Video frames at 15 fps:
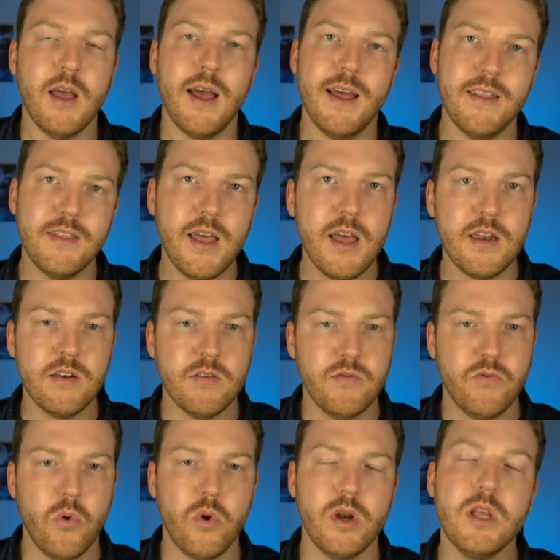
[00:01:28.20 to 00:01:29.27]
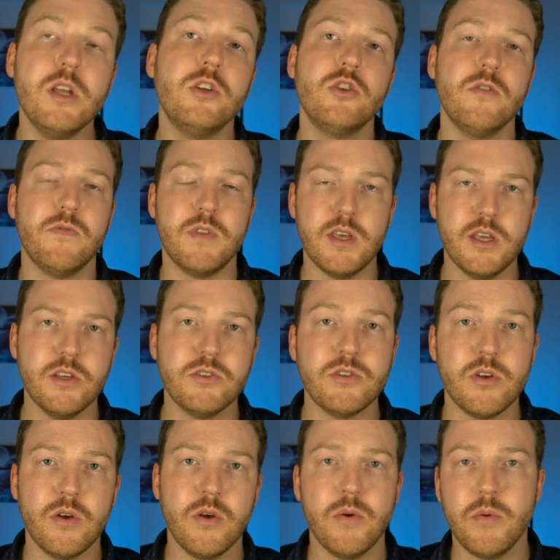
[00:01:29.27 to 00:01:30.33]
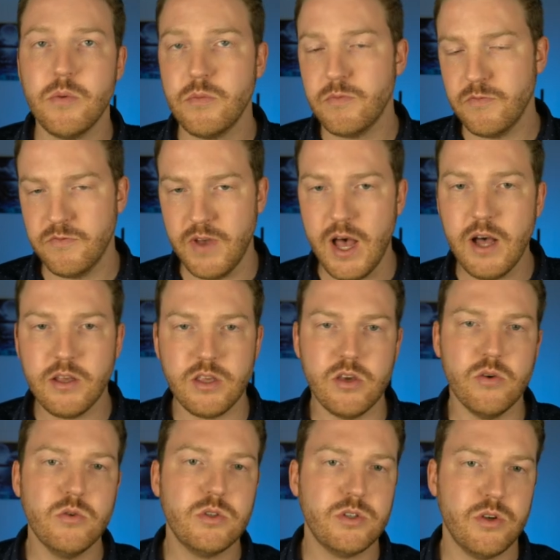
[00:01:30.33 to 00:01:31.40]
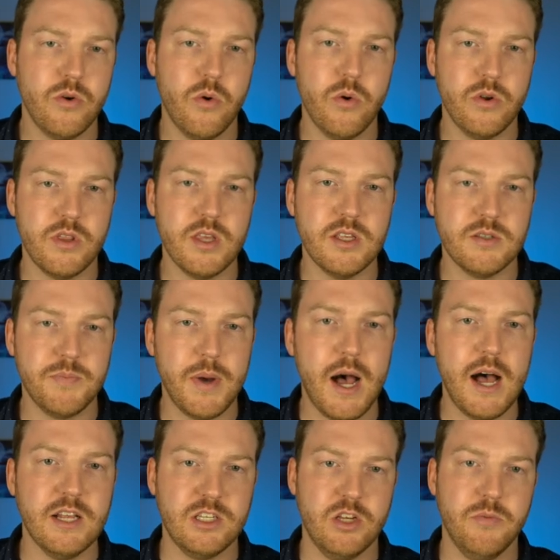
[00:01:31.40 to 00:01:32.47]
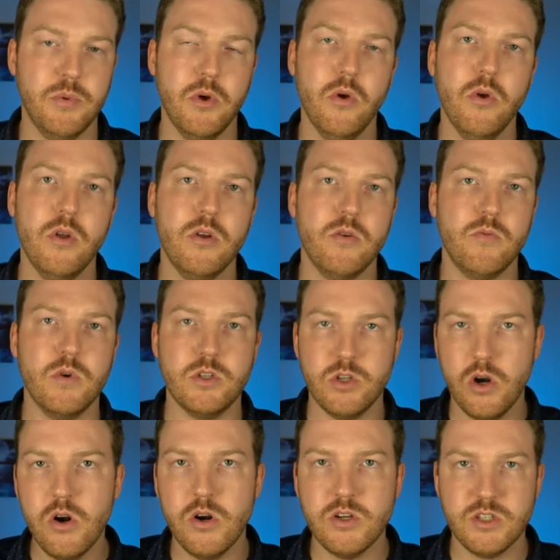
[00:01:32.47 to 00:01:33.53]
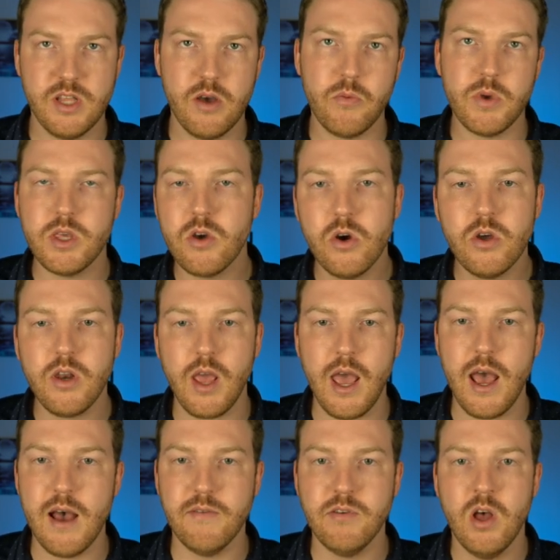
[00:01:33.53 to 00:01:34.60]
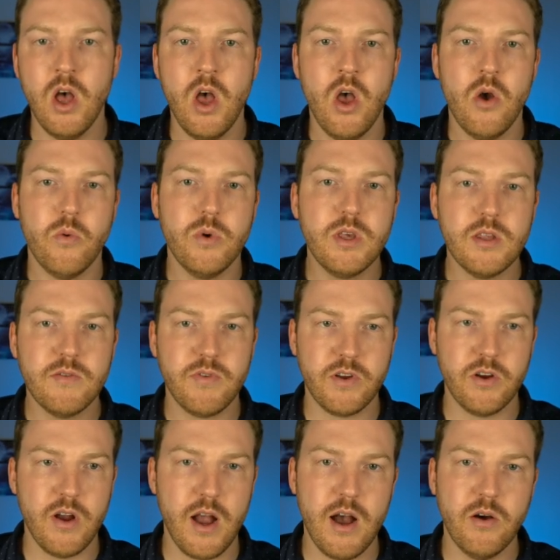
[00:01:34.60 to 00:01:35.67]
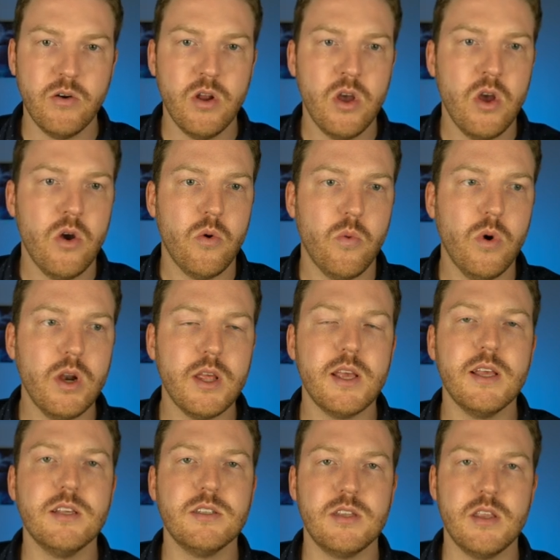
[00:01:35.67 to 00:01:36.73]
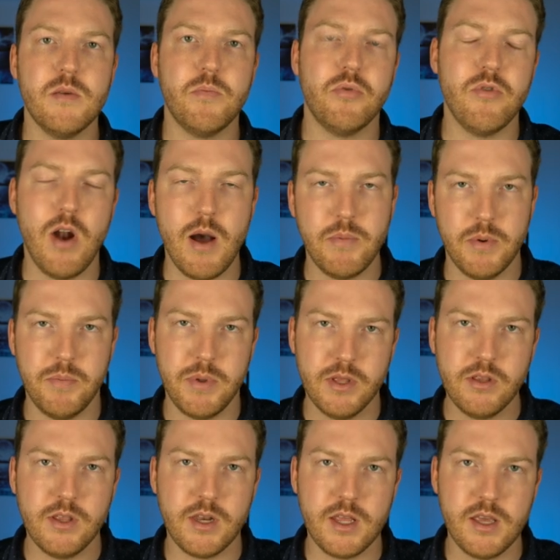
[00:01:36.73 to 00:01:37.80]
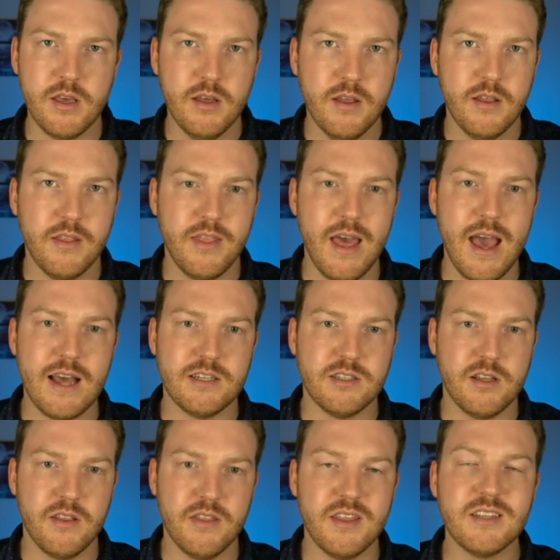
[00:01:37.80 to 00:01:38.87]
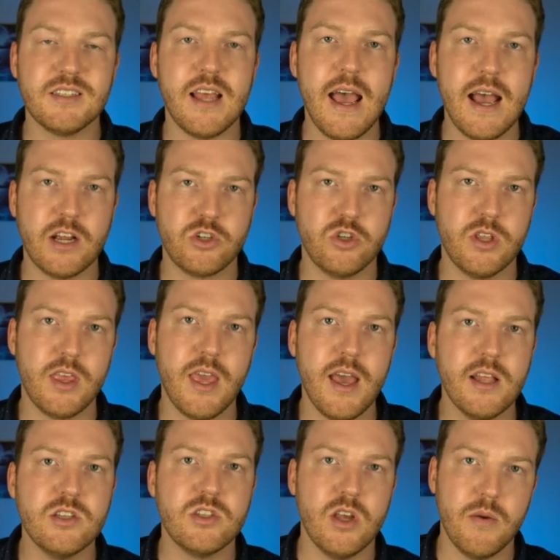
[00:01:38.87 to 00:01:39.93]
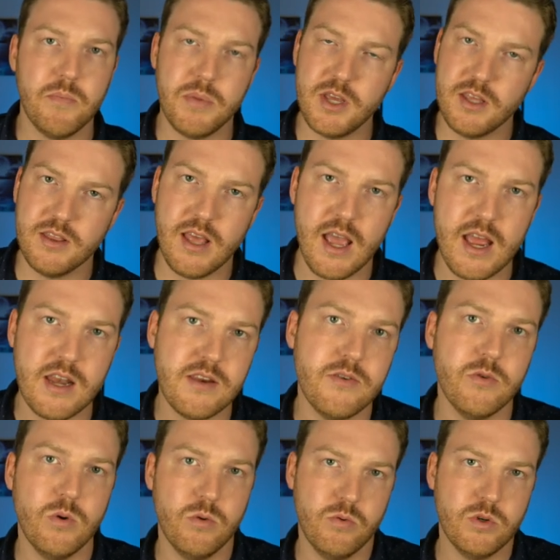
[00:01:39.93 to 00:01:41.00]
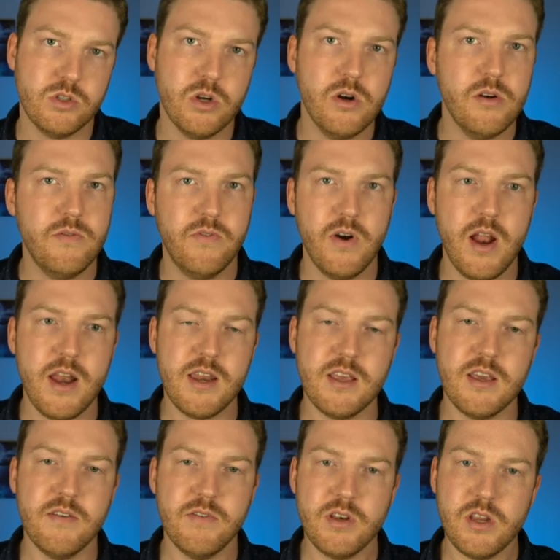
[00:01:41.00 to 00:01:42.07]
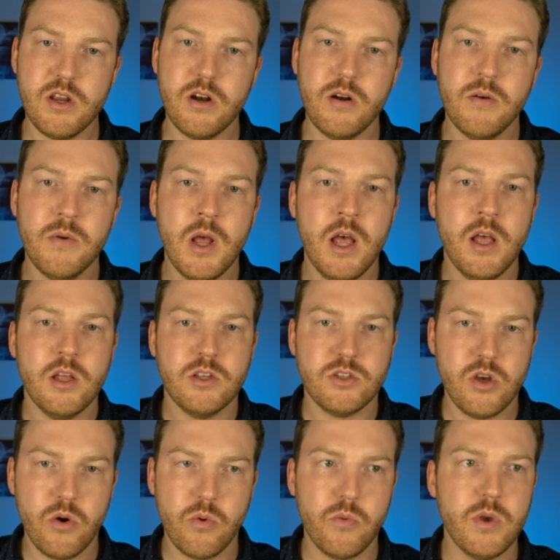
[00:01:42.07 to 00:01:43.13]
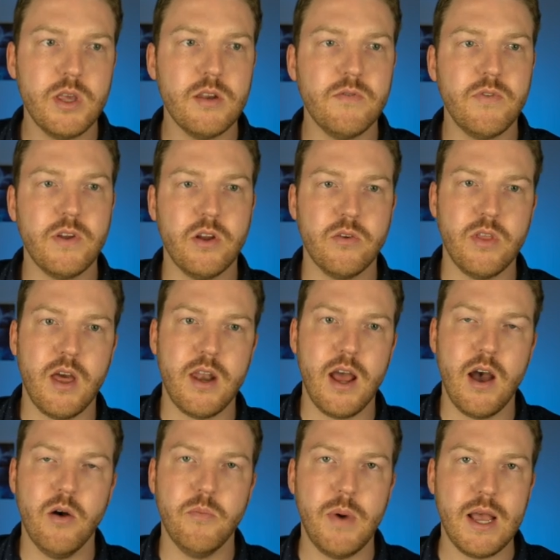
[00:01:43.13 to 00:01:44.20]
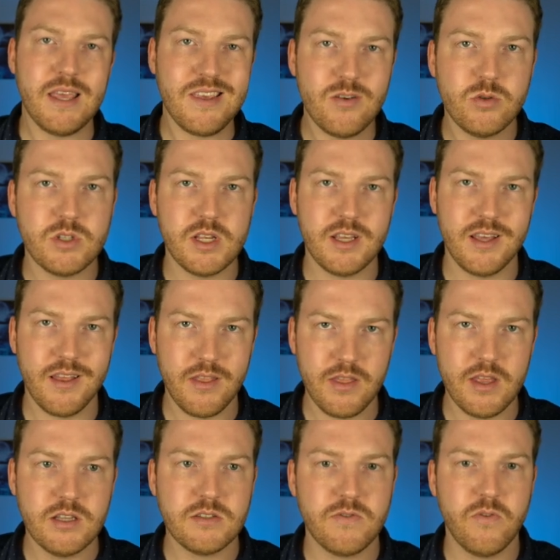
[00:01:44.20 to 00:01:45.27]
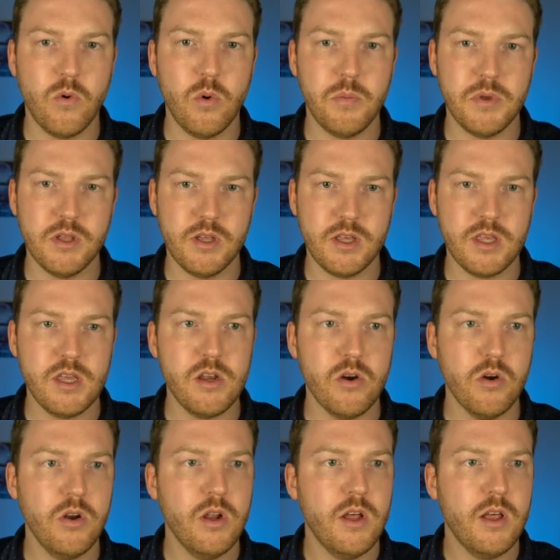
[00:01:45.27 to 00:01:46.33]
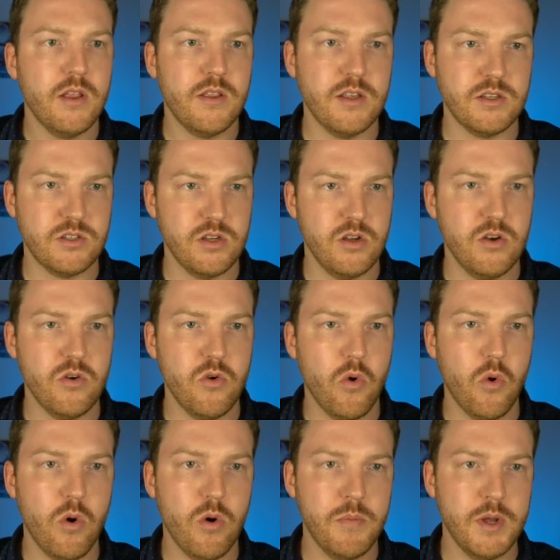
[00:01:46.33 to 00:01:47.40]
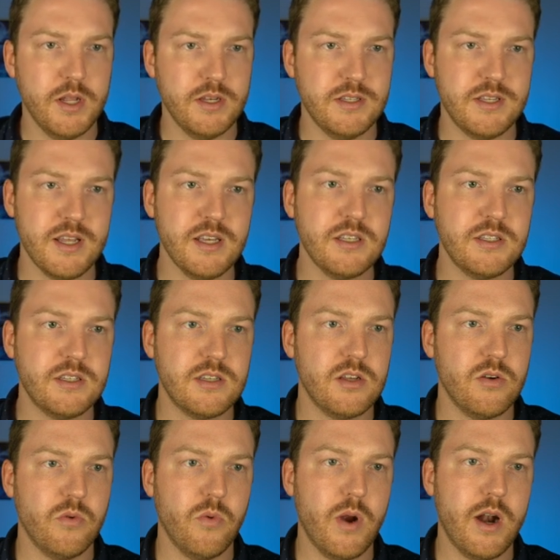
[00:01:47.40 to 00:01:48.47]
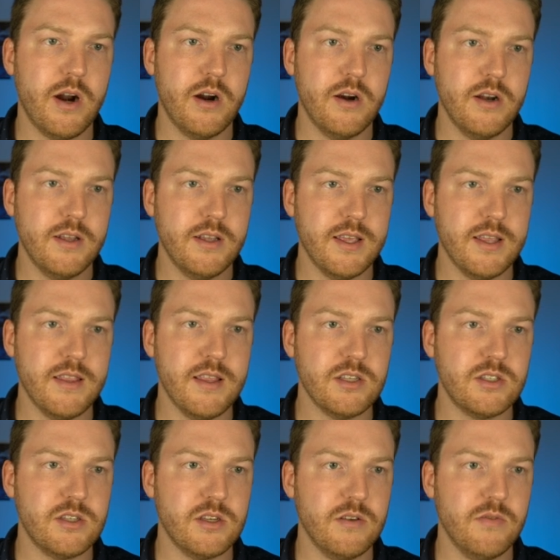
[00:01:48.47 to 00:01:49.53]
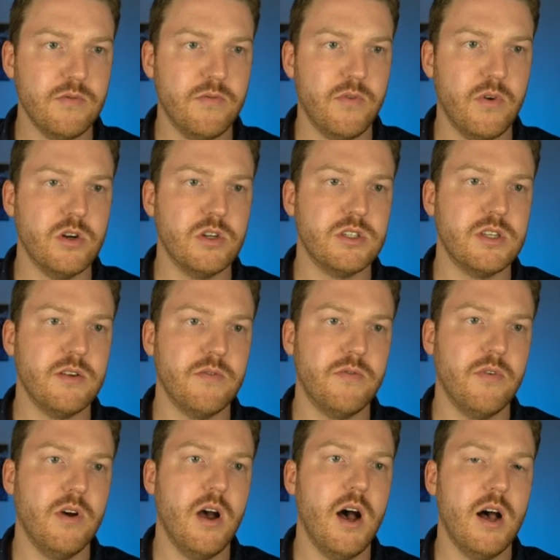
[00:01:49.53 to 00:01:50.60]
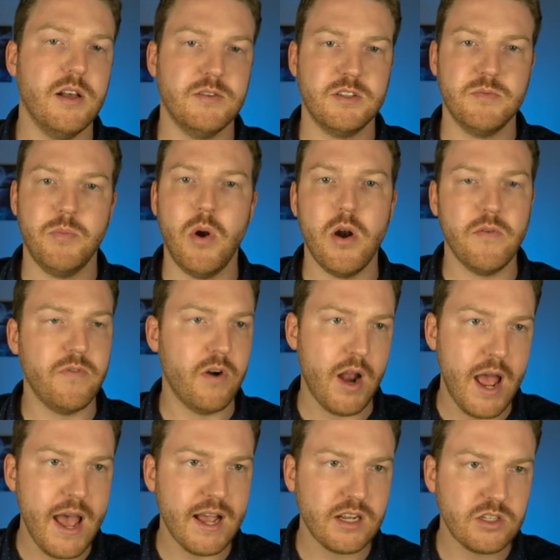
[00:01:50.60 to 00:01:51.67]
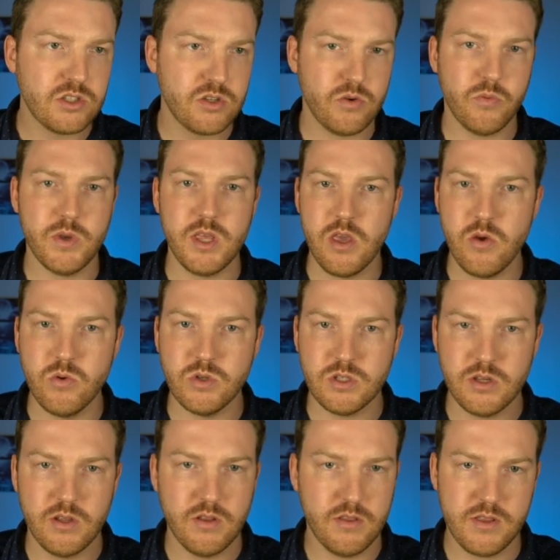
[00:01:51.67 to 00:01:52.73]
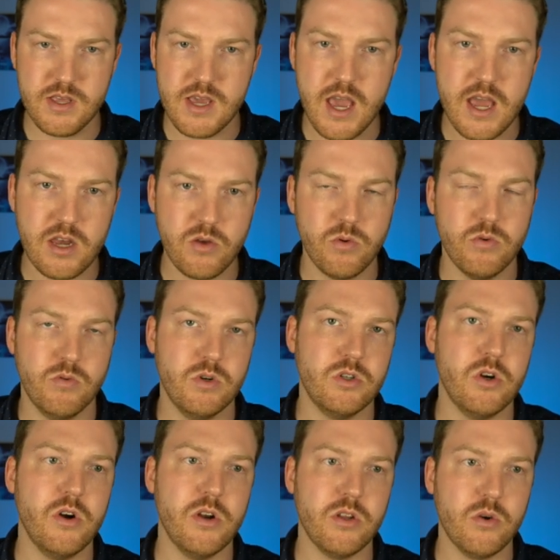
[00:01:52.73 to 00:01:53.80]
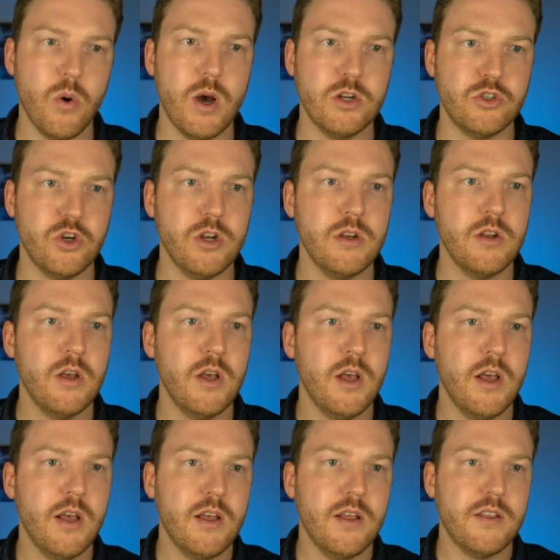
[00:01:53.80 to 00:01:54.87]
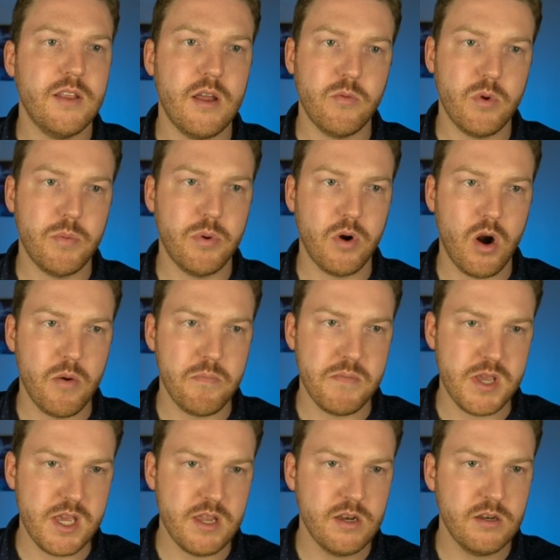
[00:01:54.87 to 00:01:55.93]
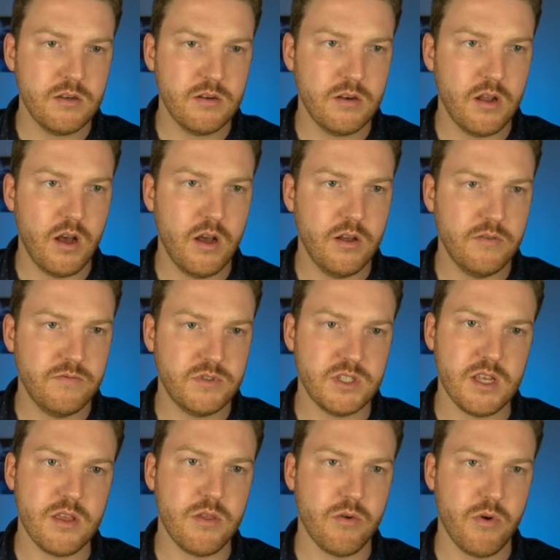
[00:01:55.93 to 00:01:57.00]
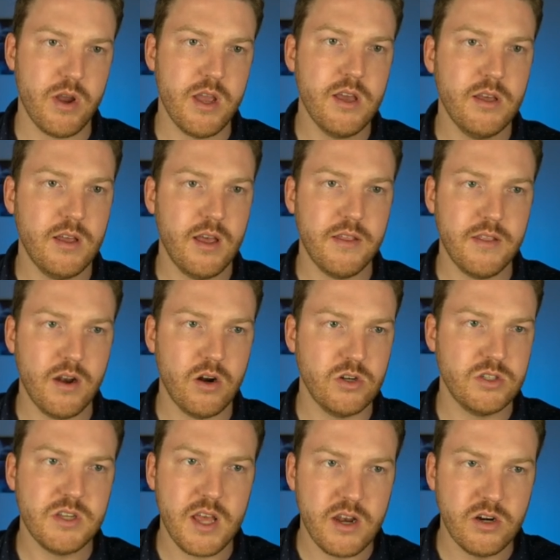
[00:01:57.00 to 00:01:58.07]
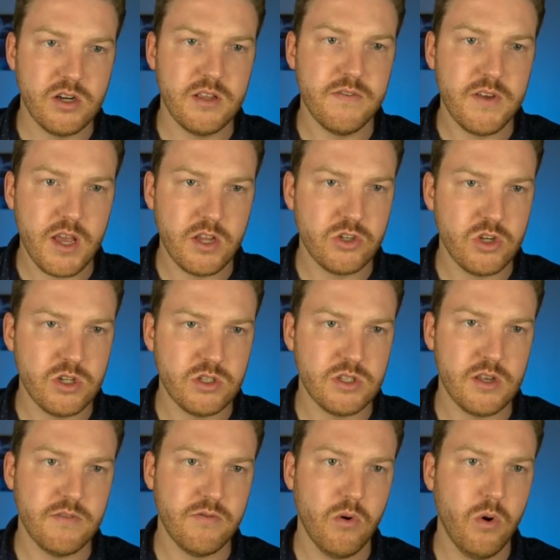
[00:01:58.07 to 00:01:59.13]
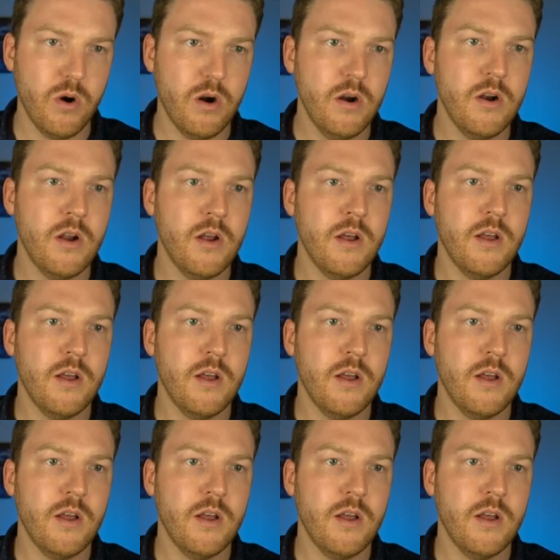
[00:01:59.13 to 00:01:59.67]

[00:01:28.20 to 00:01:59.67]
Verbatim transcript: And then for each of these values or these possible returns that we could have, we can figure out what is the probability that this actually ends up being the annual return for any given year. So we can figure that out by using this formula here, this norm dist, where in this first part for X, we use the annual return in question. Then we put our mean, C3, and then our standard deviation, C4,